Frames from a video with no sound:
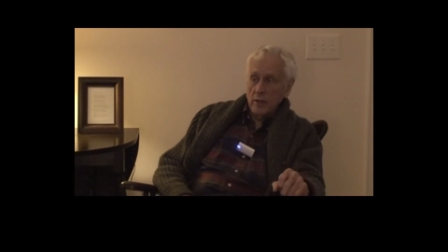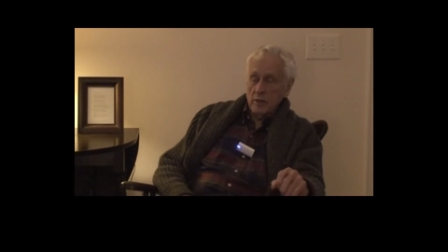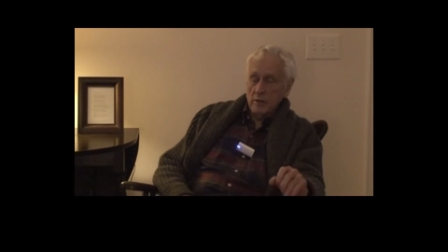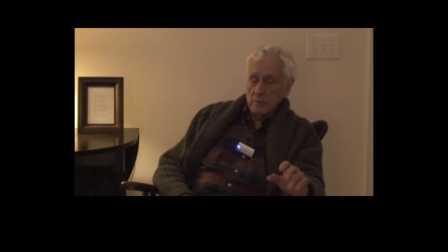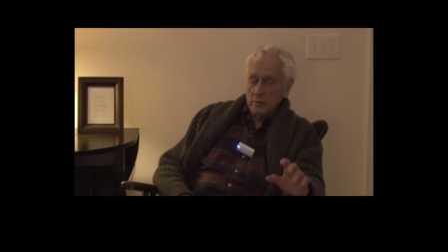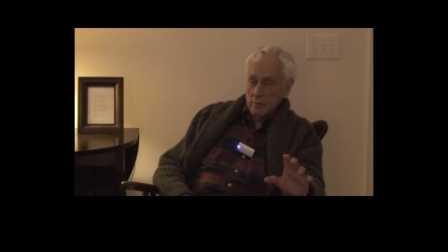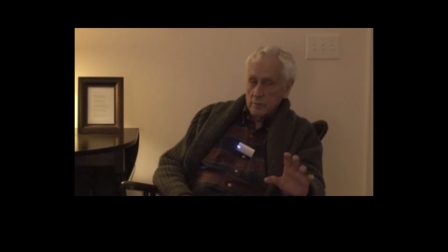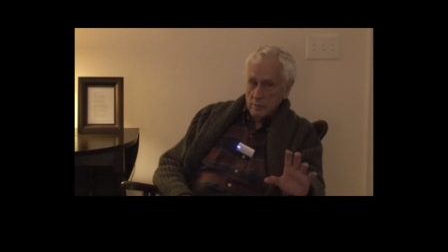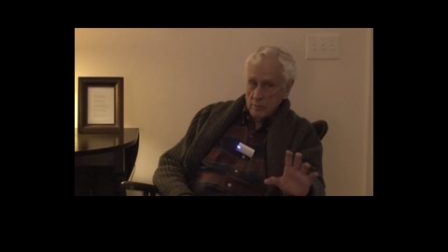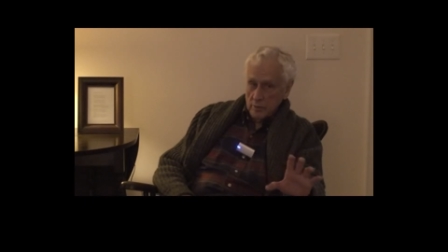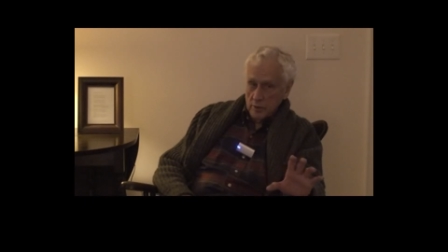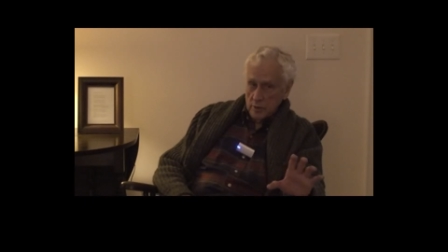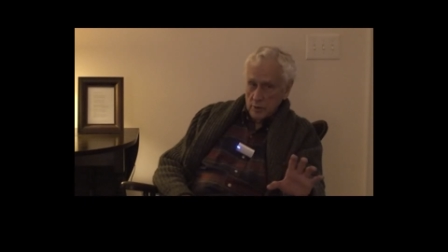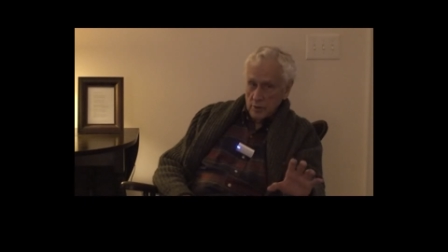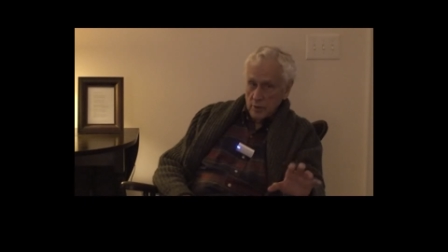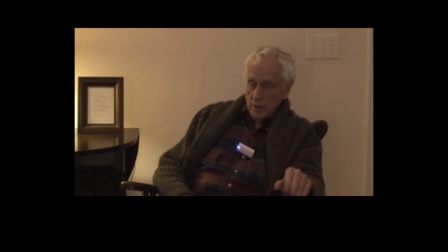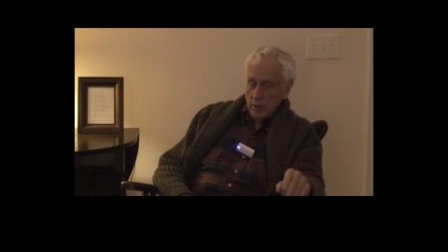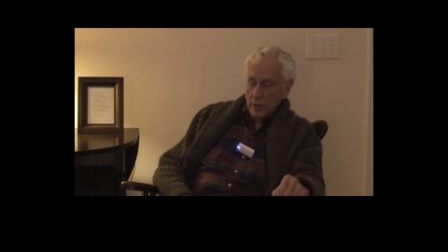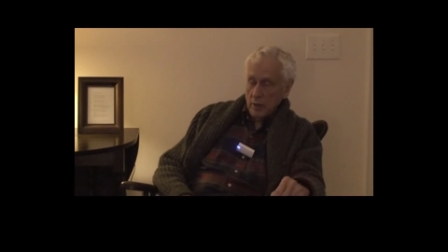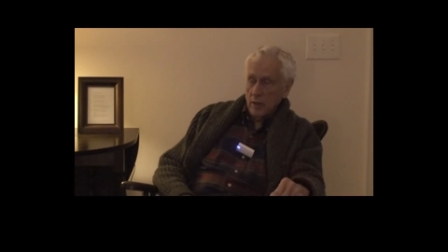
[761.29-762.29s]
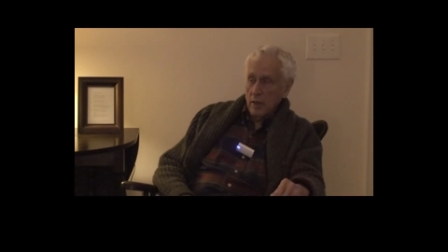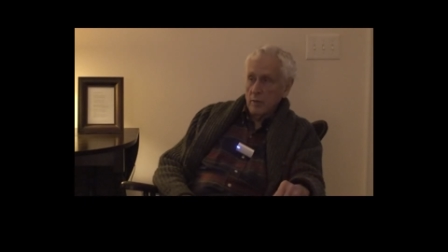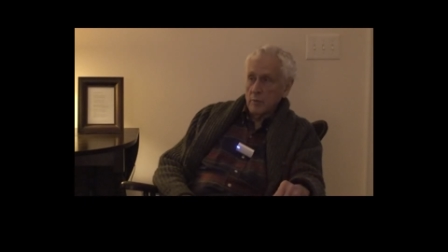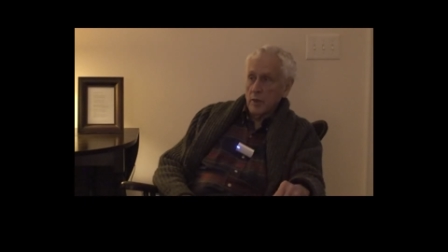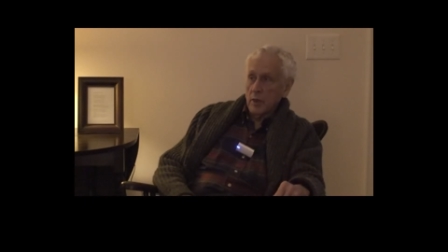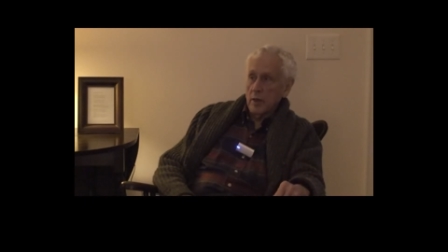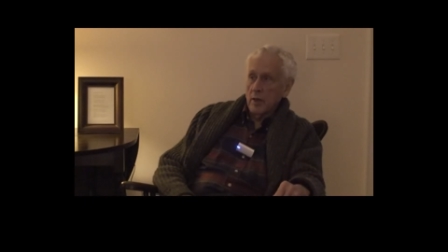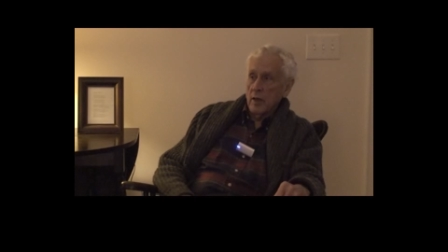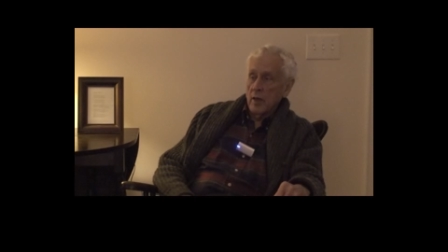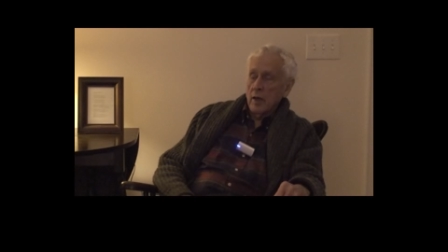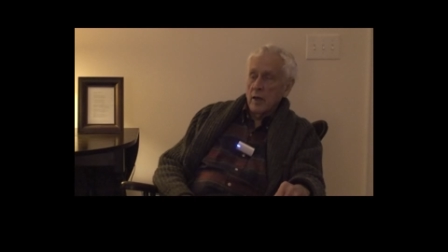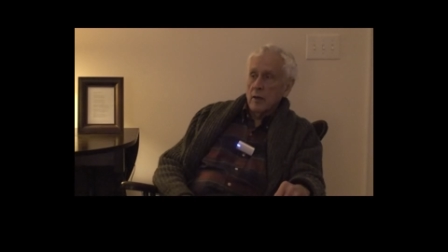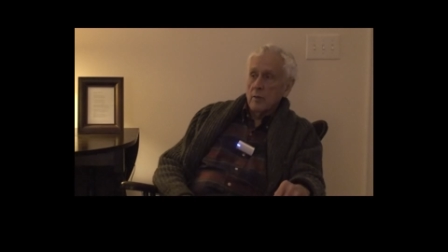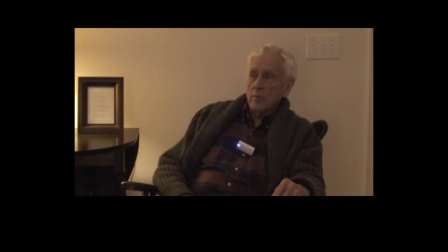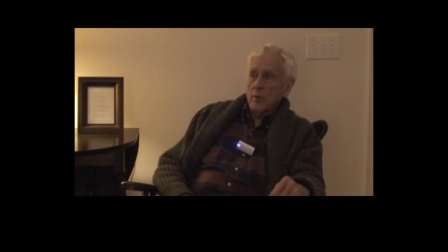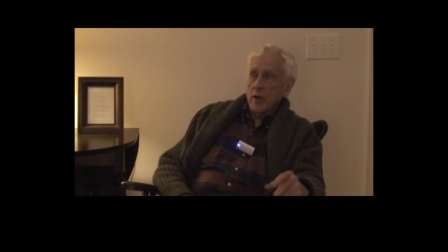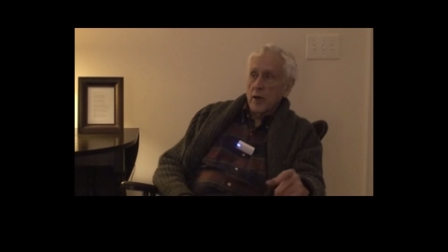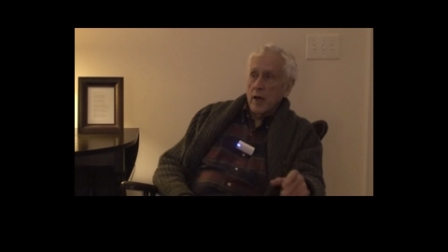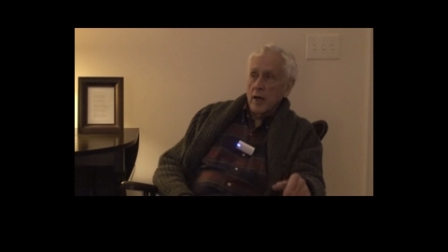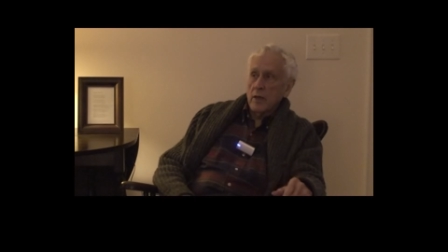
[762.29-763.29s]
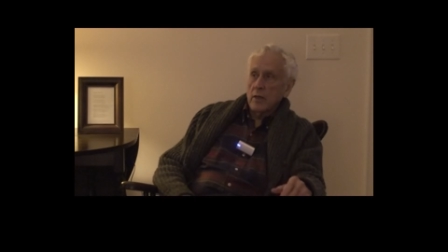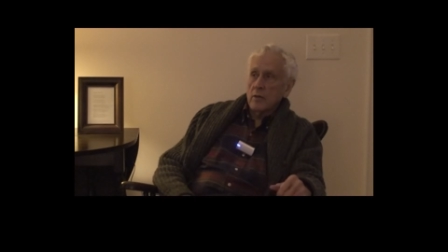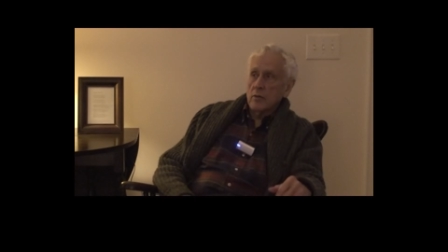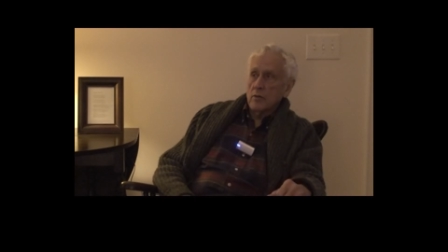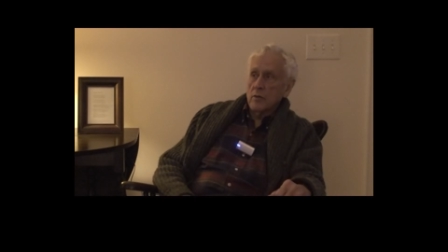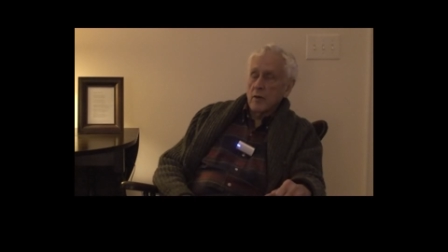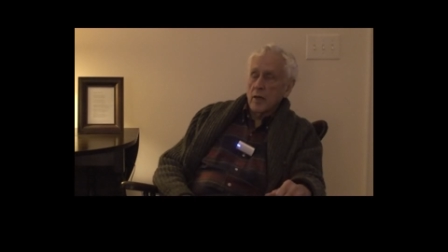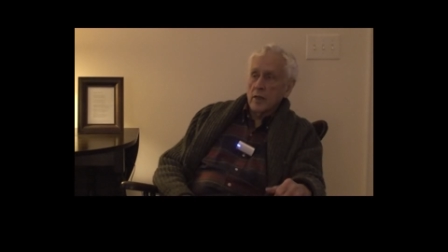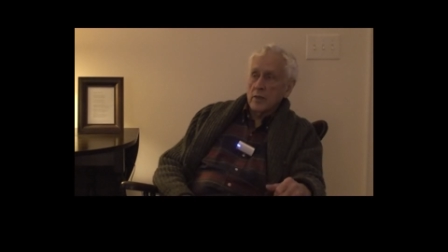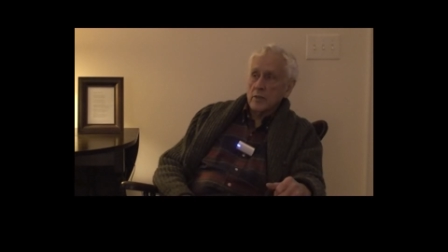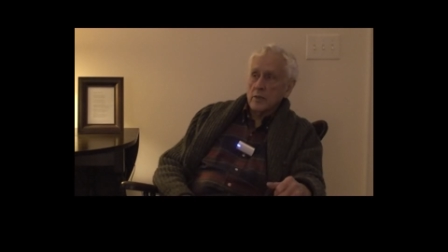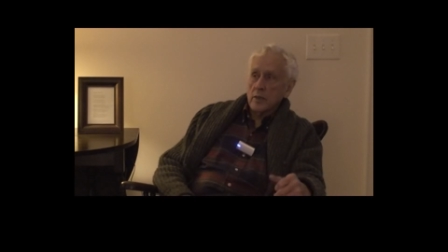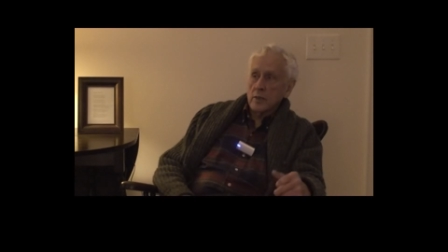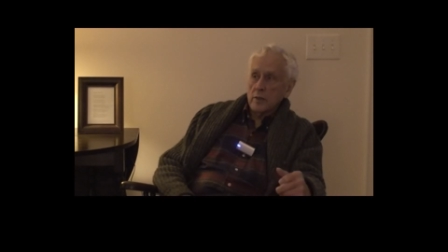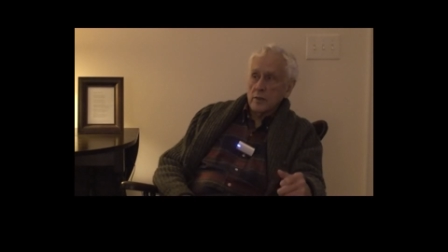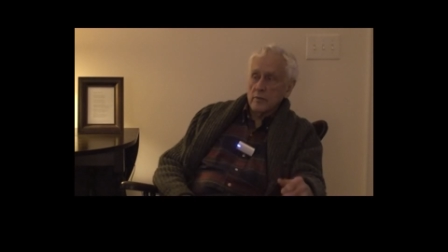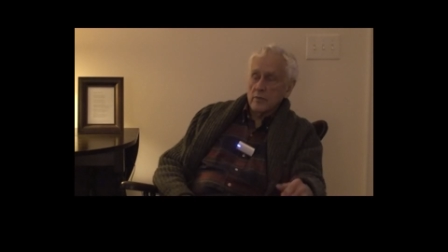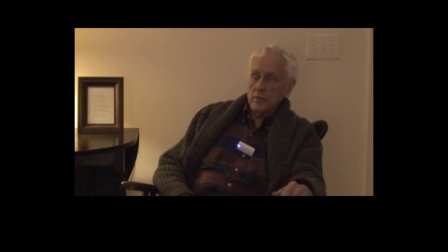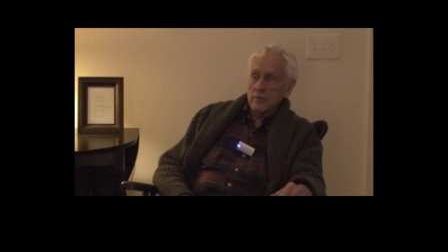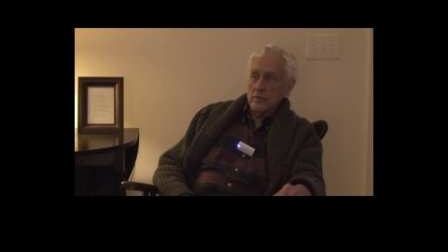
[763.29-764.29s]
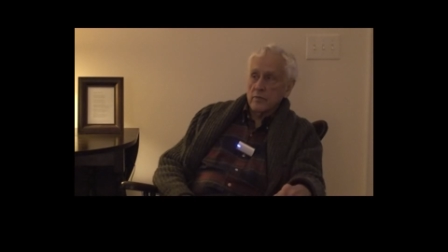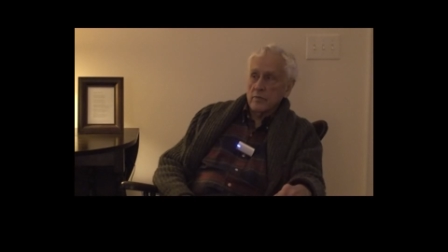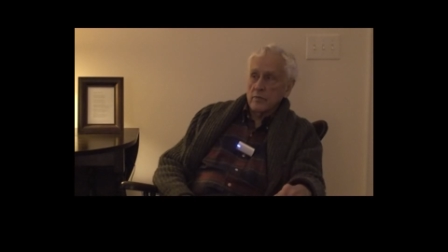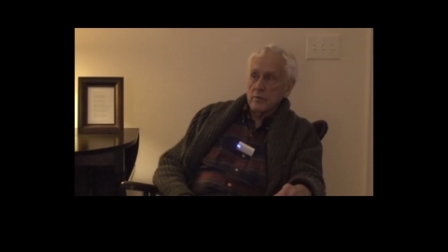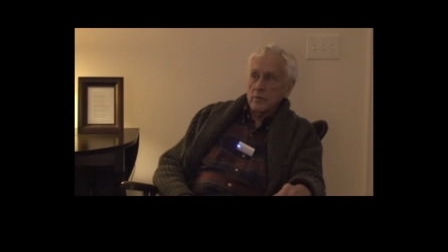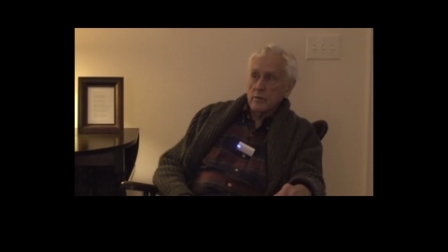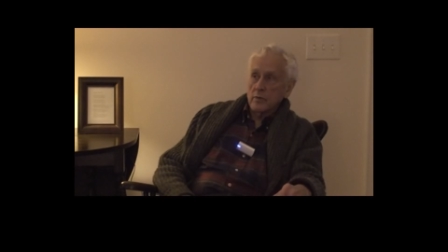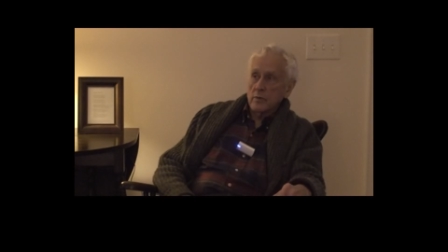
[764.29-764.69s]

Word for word: I don't, that's not a comment. But I don't want to live,